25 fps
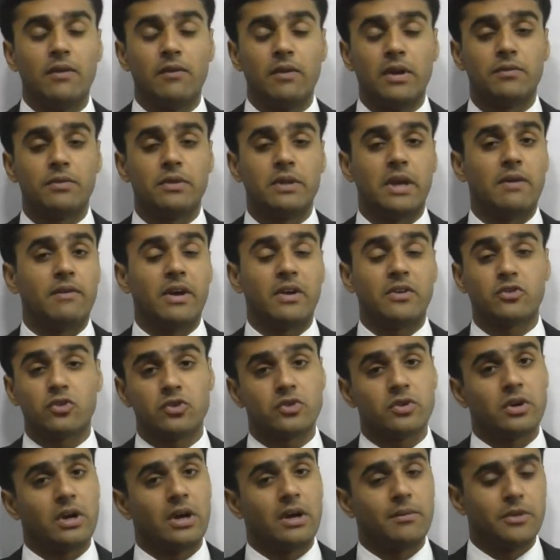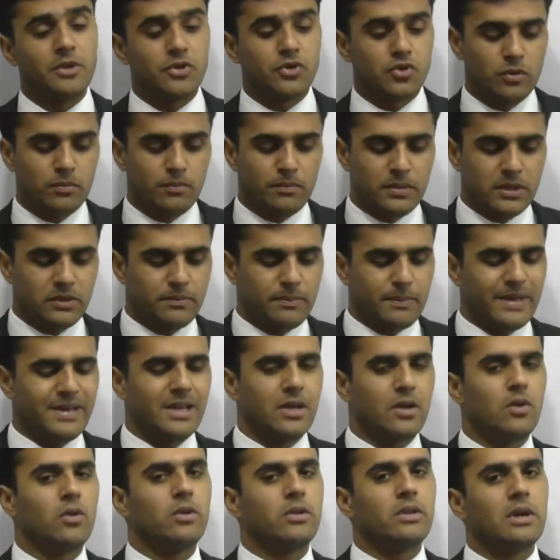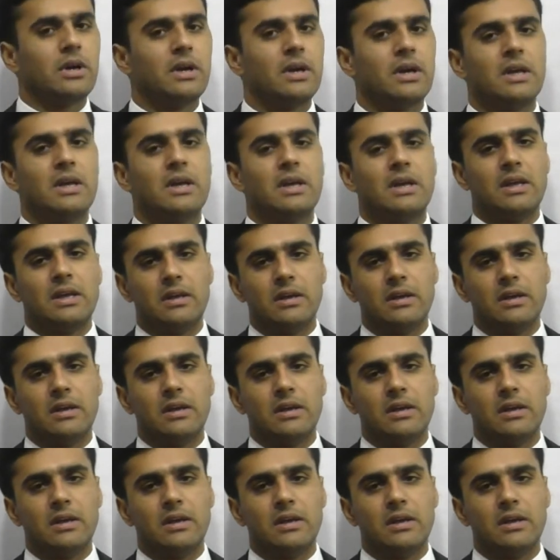even if they have extra time, they should be spending on the